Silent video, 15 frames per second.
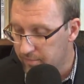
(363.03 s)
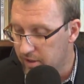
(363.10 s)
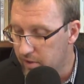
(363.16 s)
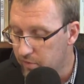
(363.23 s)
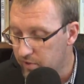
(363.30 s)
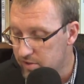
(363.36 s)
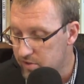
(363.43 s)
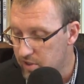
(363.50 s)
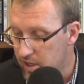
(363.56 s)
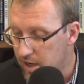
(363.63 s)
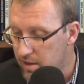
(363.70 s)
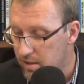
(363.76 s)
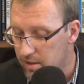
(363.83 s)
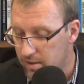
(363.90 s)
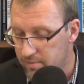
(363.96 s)
in
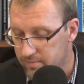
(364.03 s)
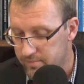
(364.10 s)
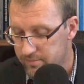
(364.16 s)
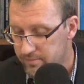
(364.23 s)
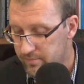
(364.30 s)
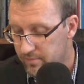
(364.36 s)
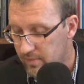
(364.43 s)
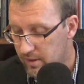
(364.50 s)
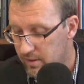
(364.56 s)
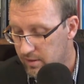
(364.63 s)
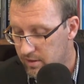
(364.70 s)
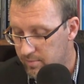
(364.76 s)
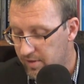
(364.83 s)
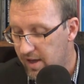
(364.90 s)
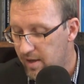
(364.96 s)
Christianity.
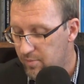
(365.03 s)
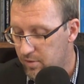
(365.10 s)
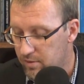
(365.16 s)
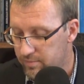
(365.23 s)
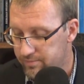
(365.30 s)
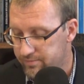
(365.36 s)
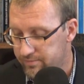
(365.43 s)
The Bible.